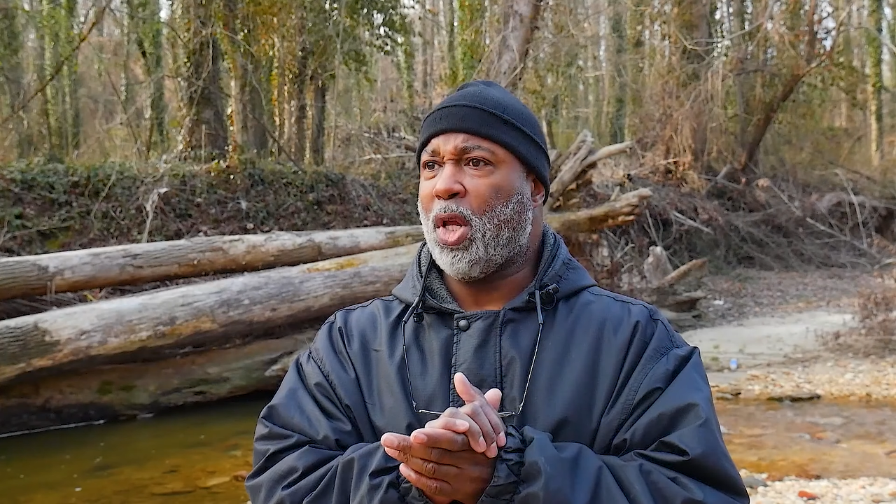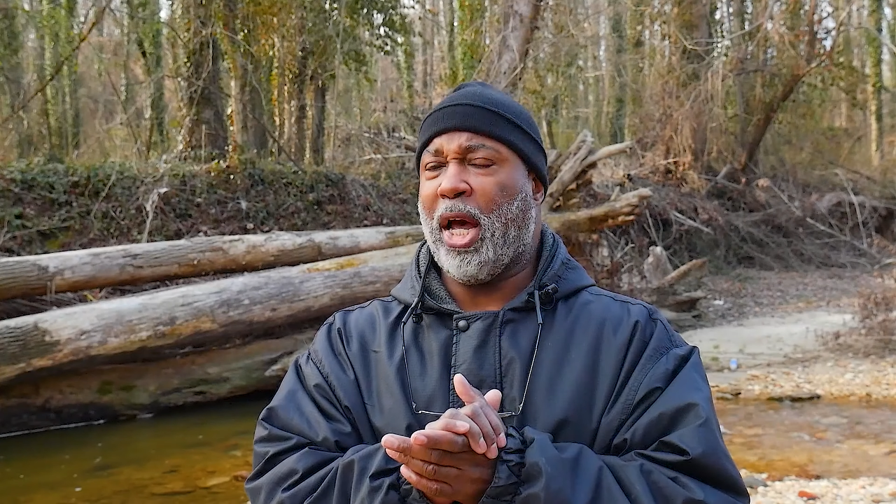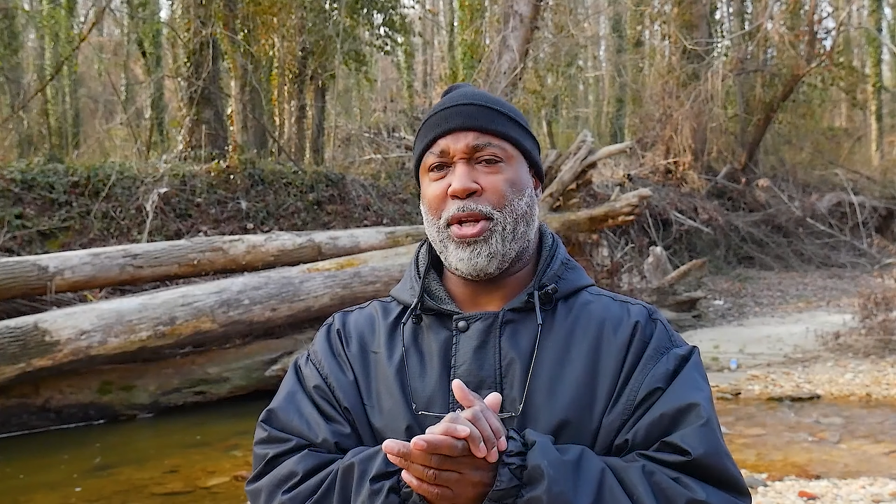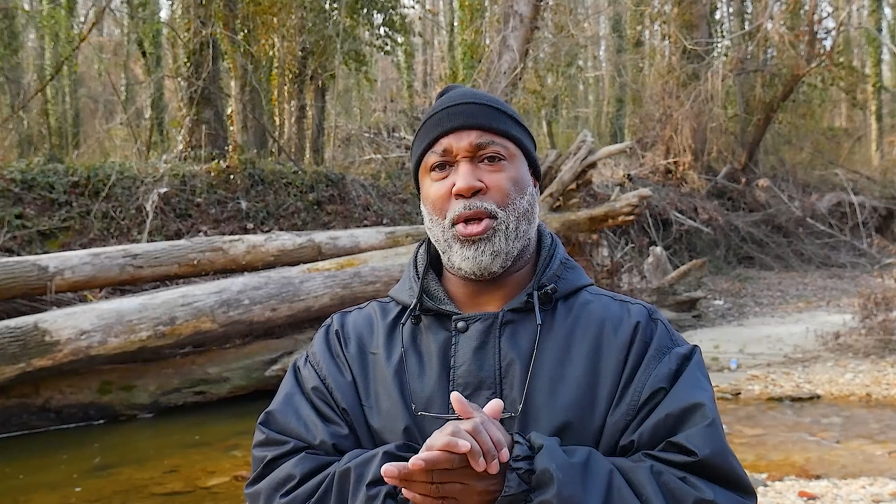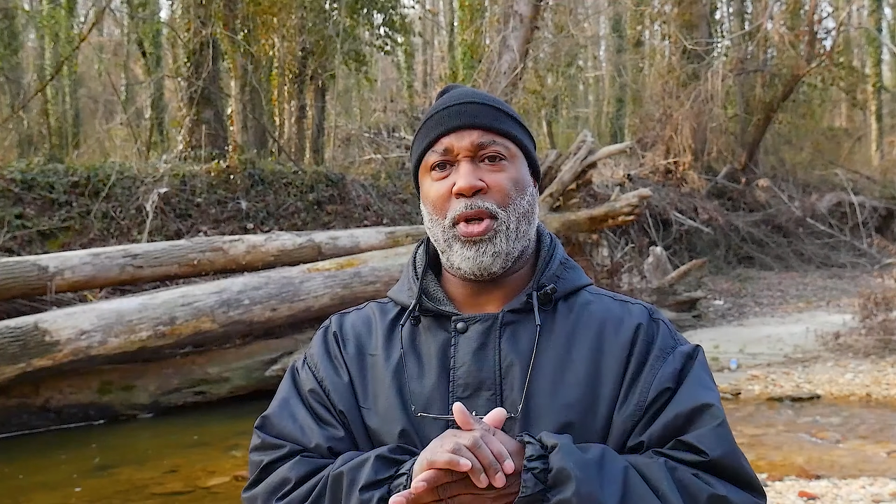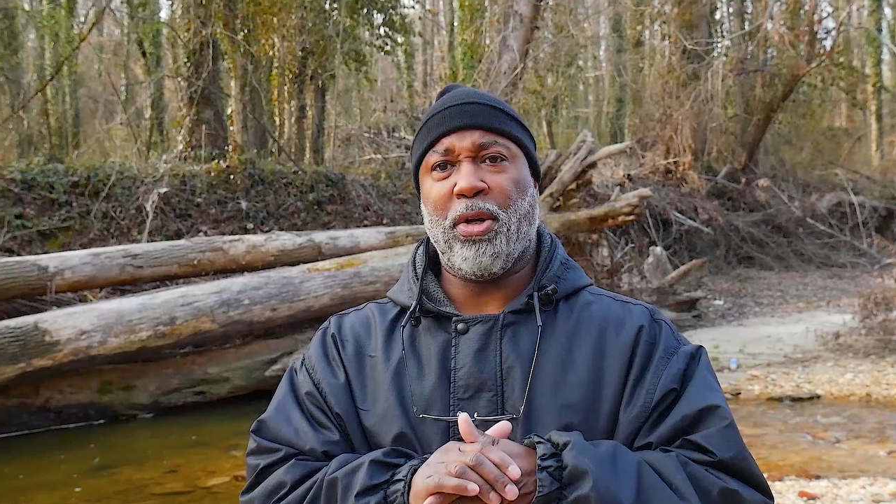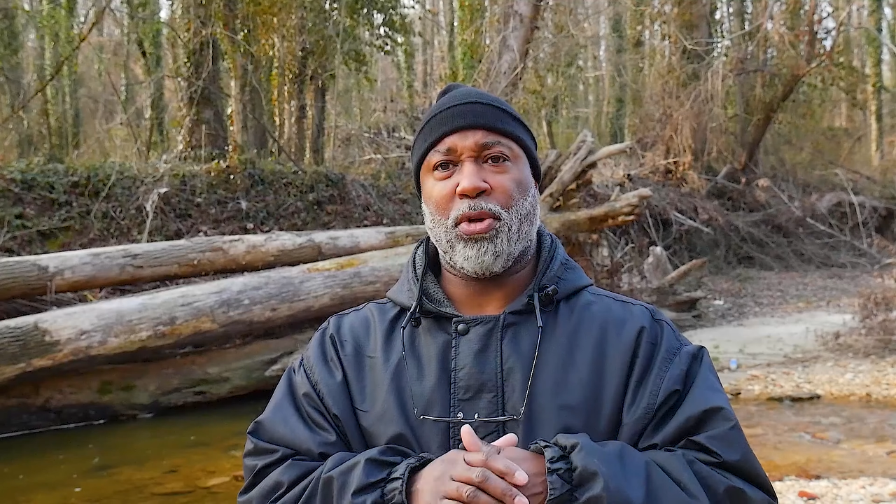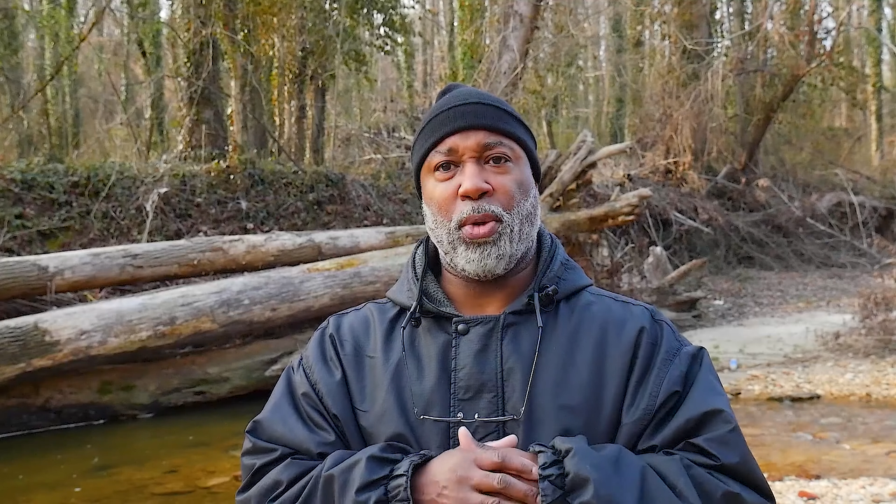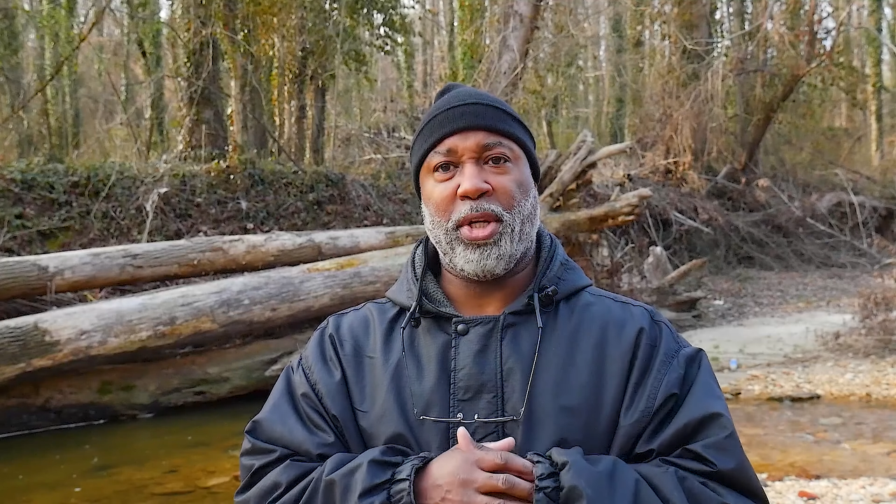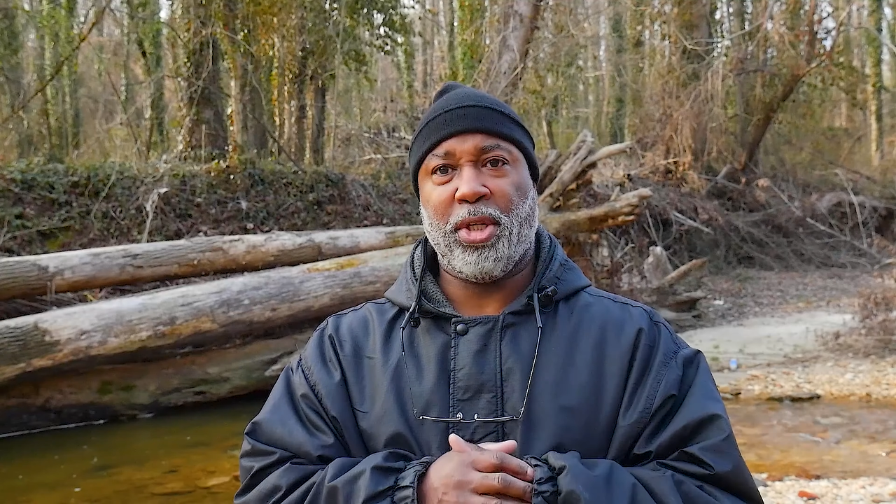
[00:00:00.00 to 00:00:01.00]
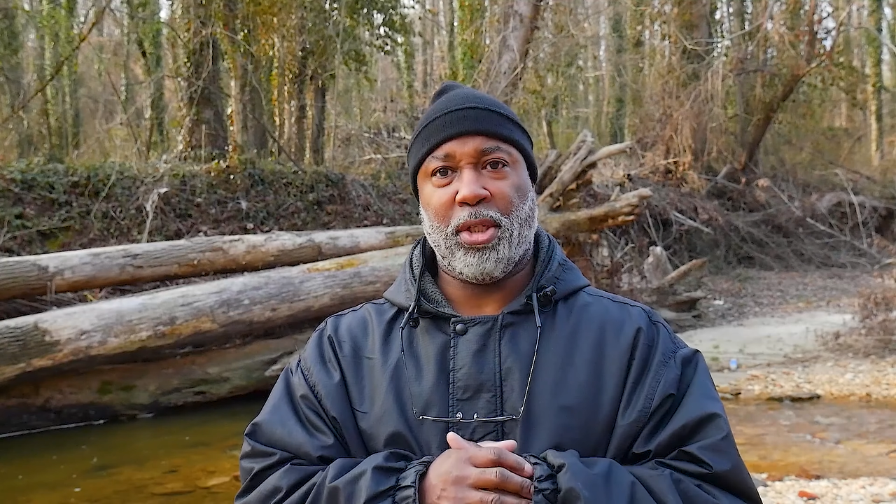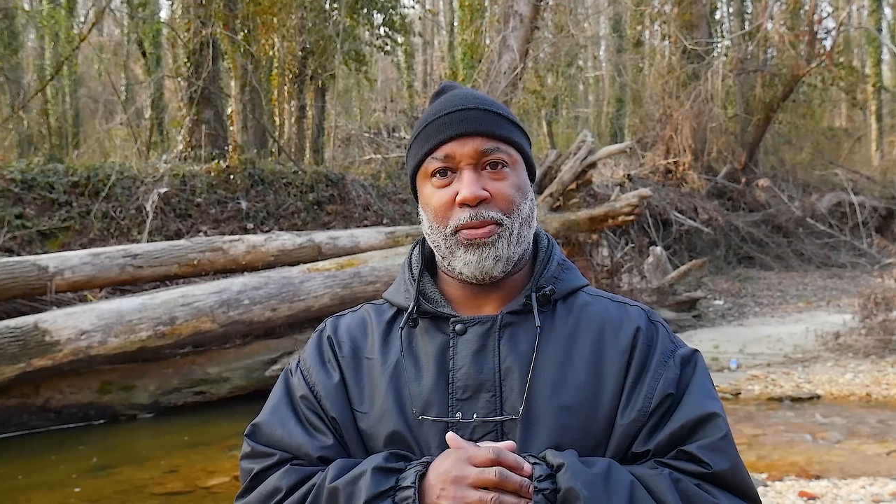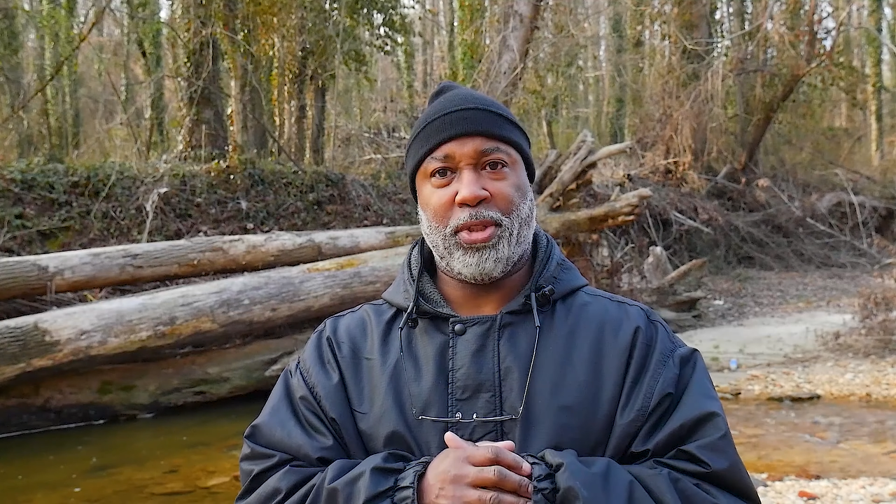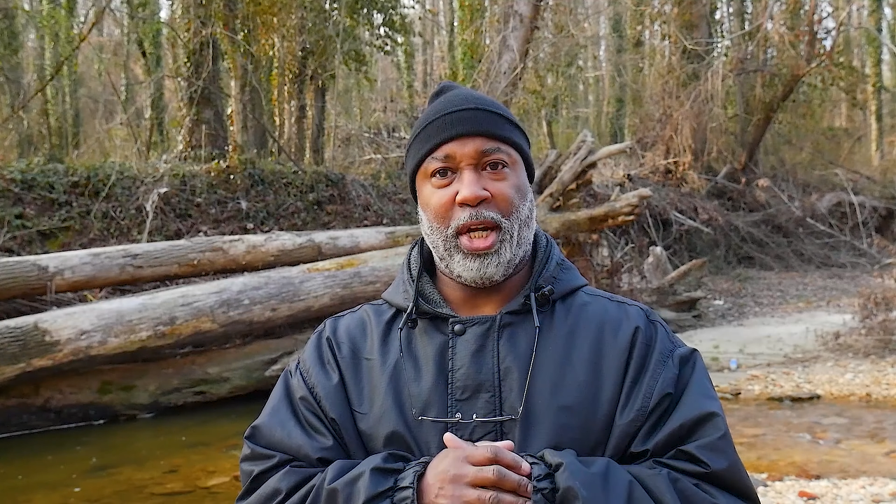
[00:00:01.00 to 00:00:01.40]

I don't have a great deal of